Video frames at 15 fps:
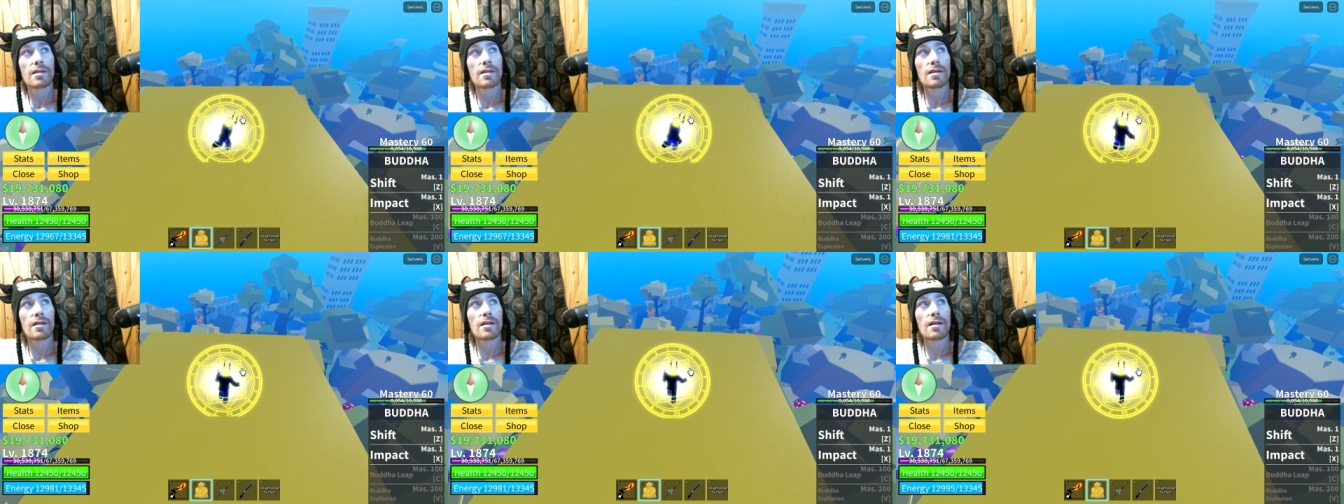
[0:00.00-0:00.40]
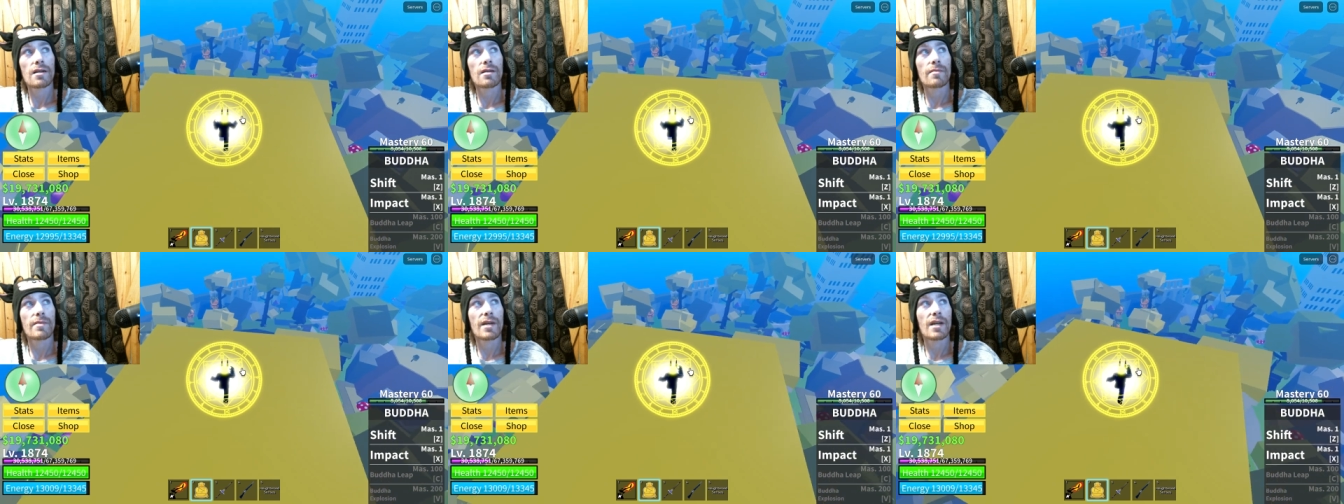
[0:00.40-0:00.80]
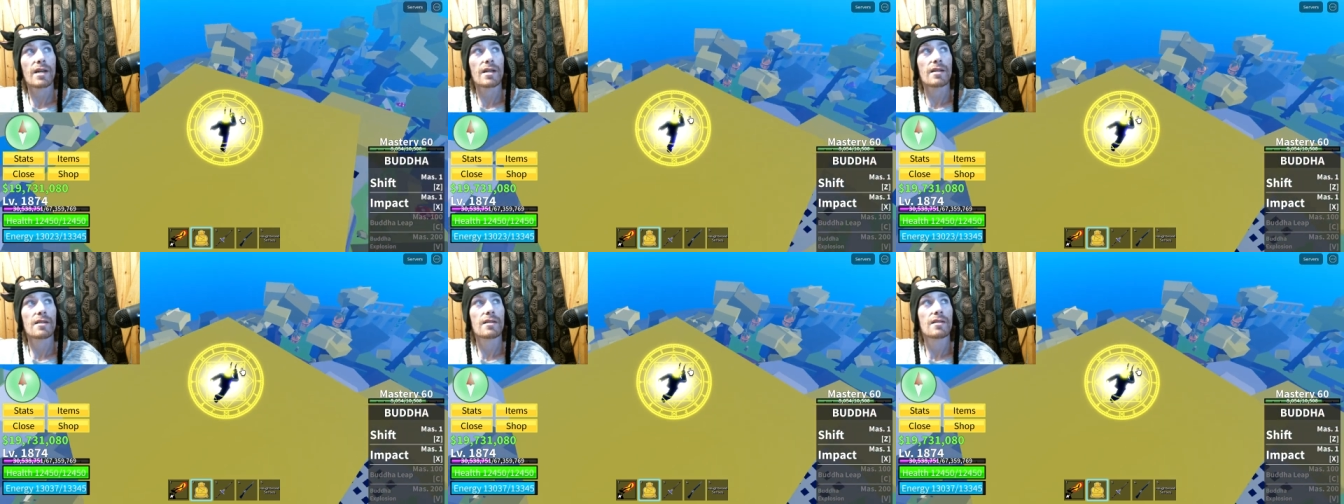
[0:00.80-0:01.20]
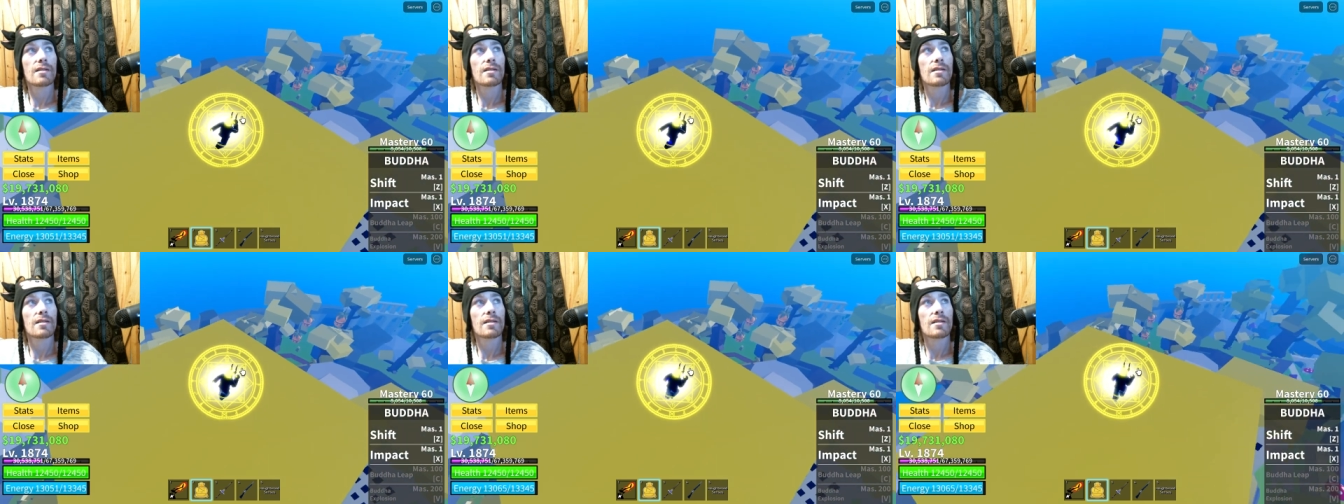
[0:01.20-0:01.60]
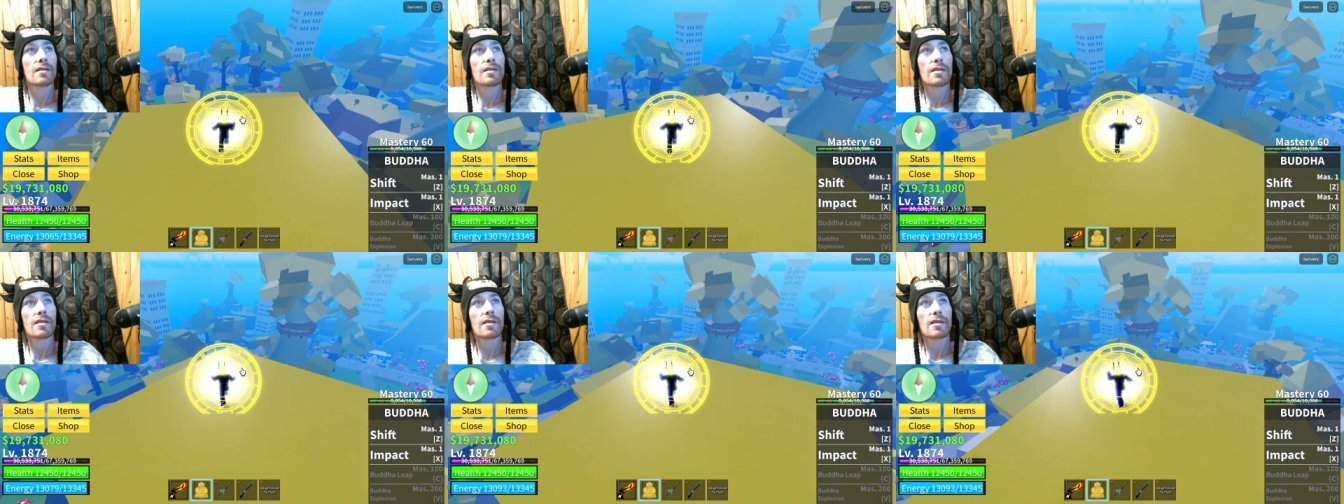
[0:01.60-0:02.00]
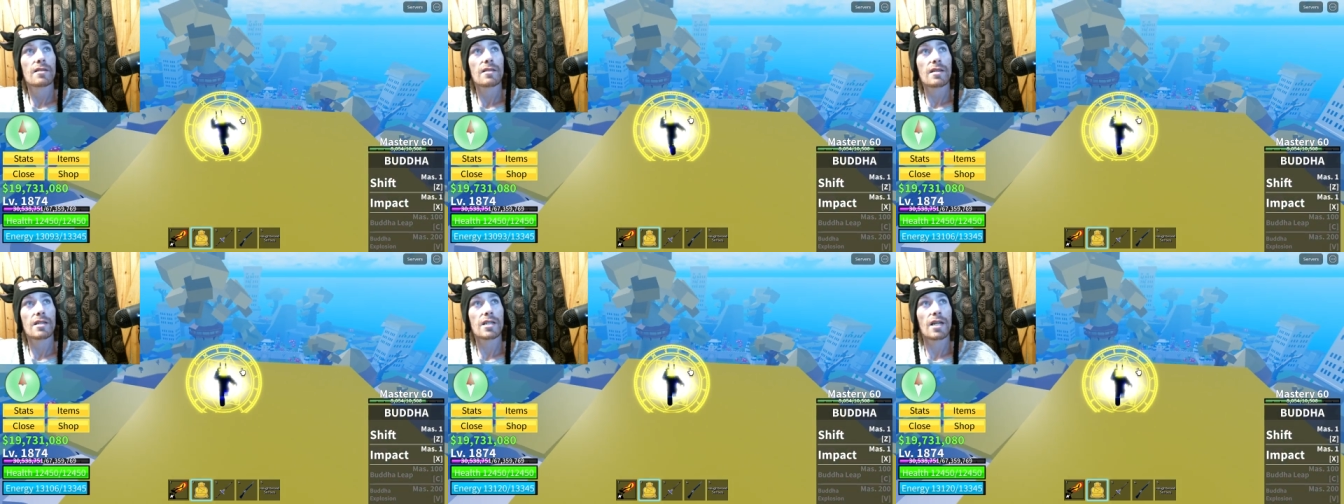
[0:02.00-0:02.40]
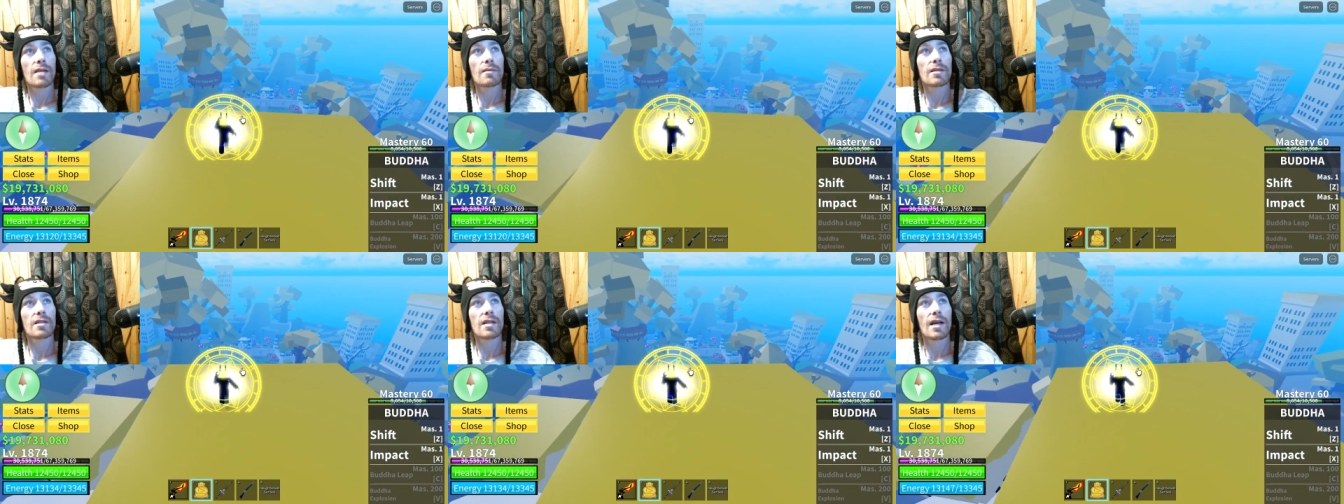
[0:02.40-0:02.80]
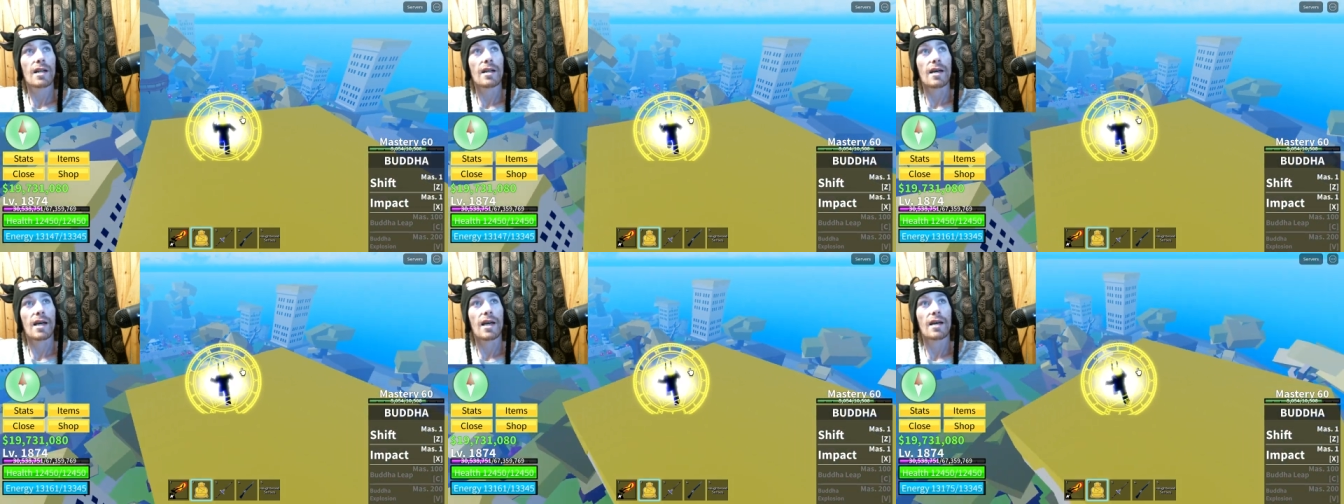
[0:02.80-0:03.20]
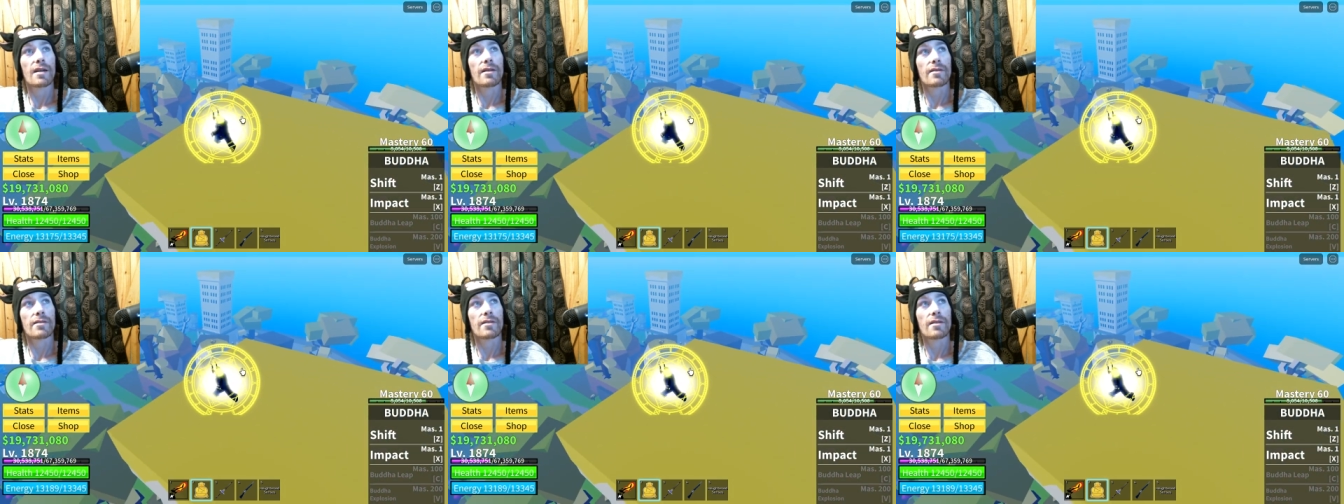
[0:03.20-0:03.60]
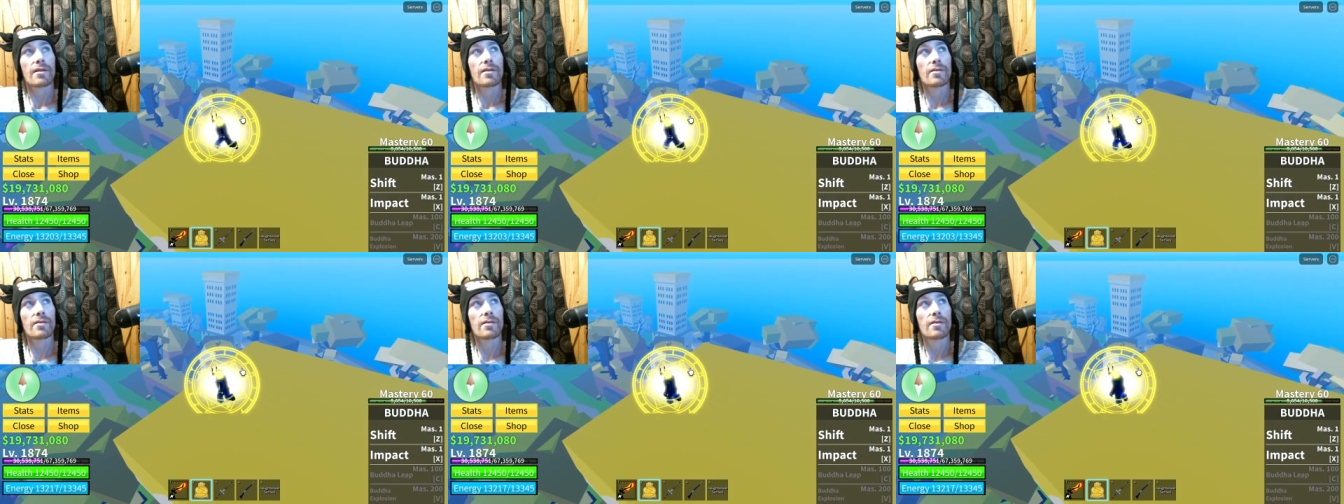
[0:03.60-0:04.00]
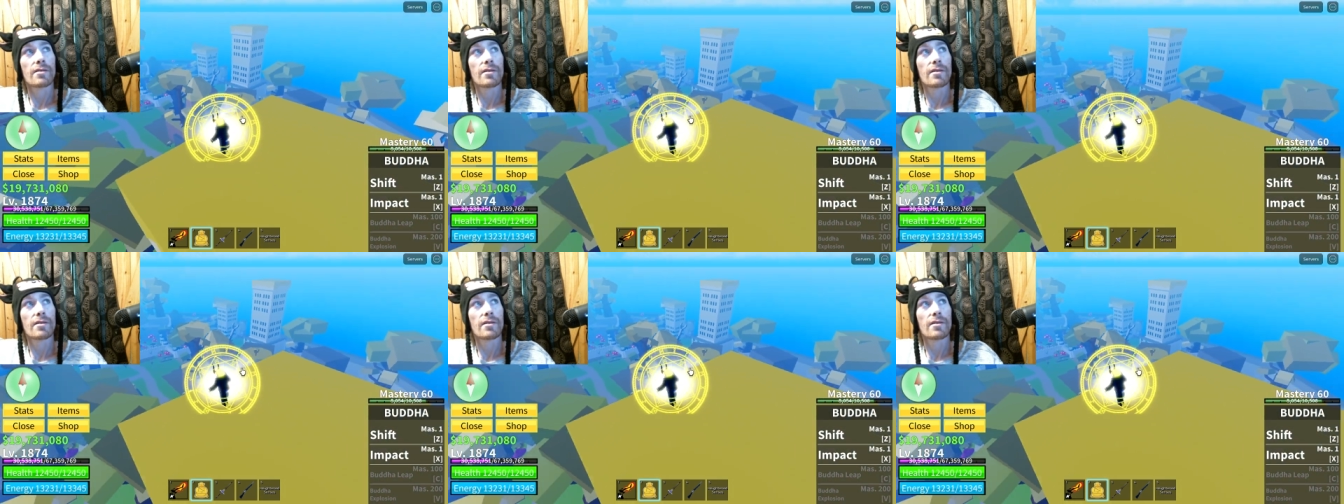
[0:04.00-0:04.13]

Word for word: Oh, man. It's a shame there's not a head on the turtle.